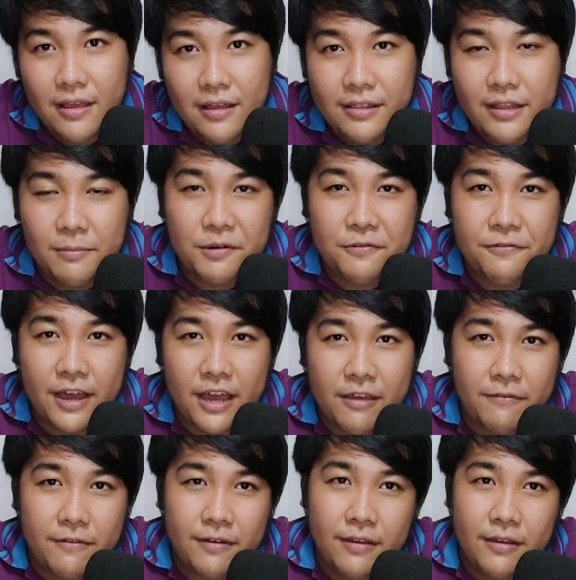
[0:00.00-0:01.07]
Number five,
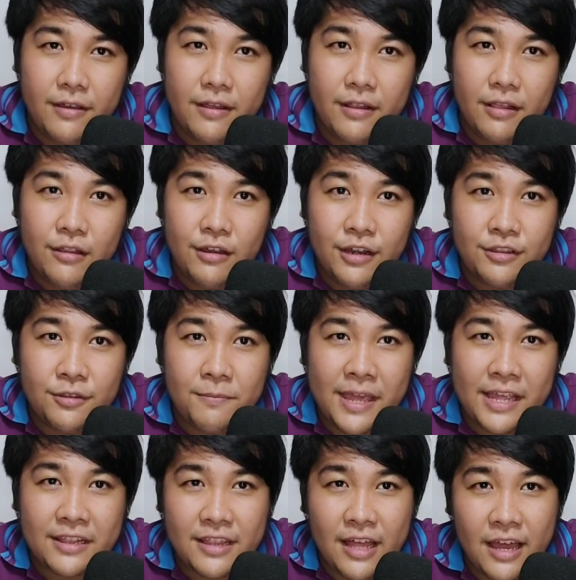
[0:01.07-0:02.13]
learn to
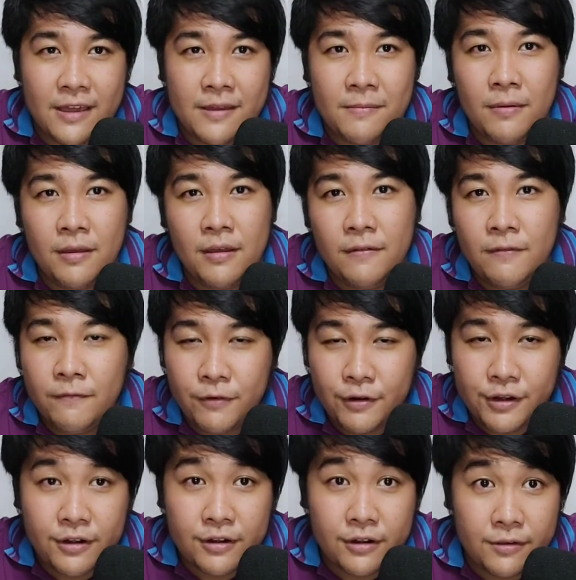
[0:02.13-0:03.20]
make time for
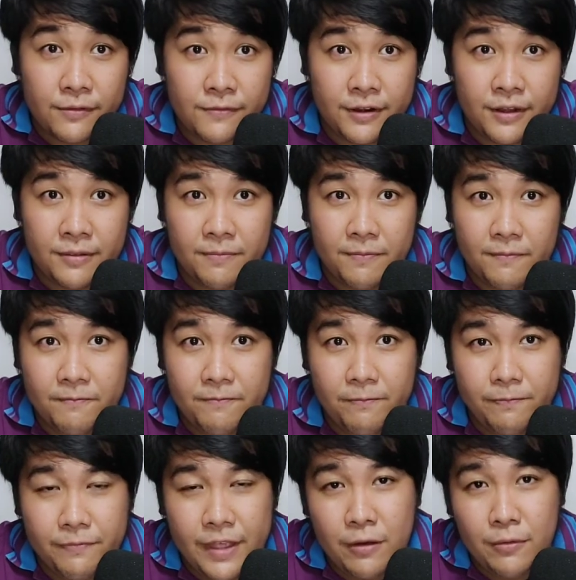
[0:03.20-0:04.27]
your girlfriend.
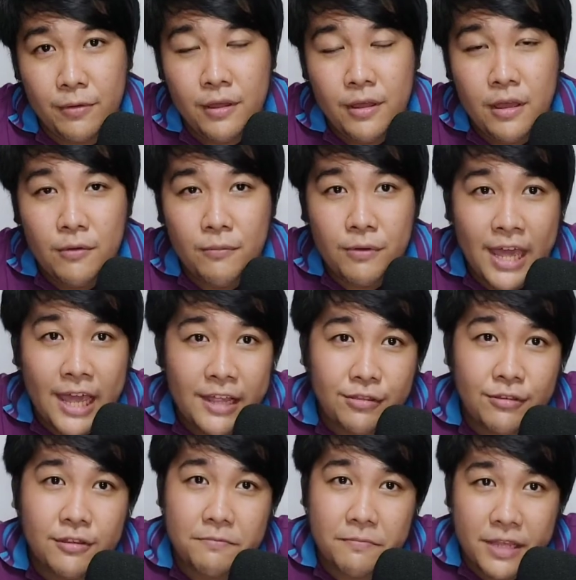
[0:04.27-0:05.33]
Now, we hate to
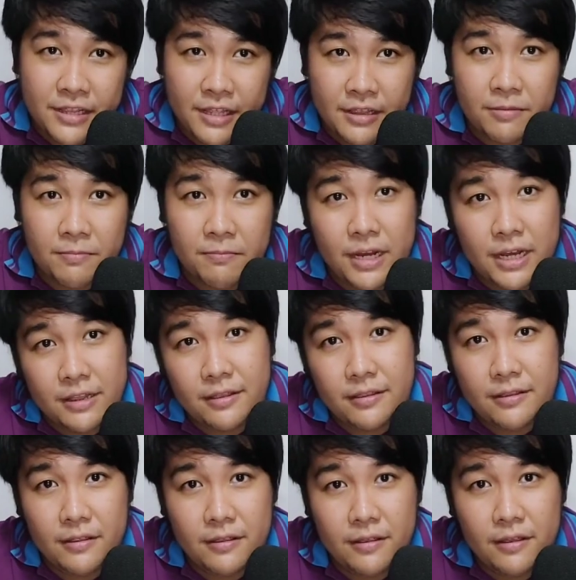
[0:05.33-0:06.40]
admit it, but
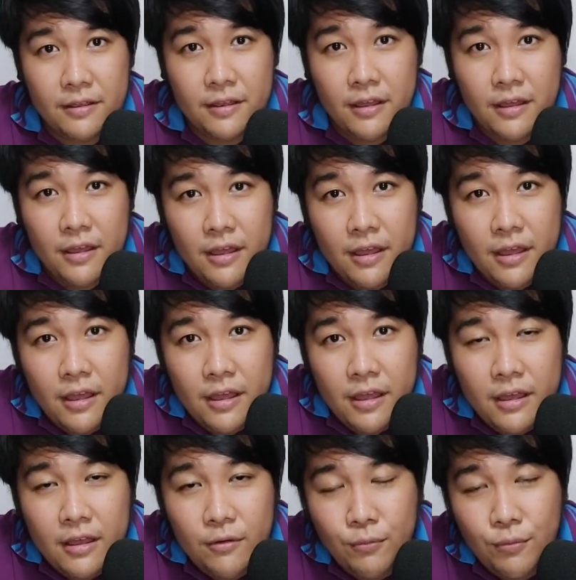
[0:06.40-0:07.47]

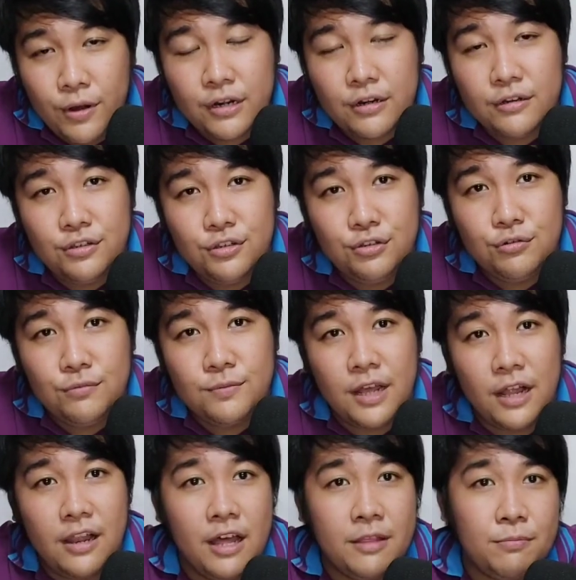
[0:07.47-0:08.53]
work consumes
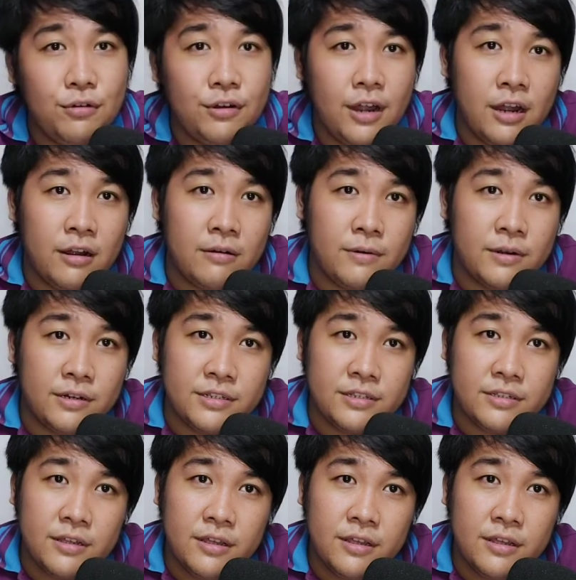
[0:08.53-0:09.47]
a lot more hours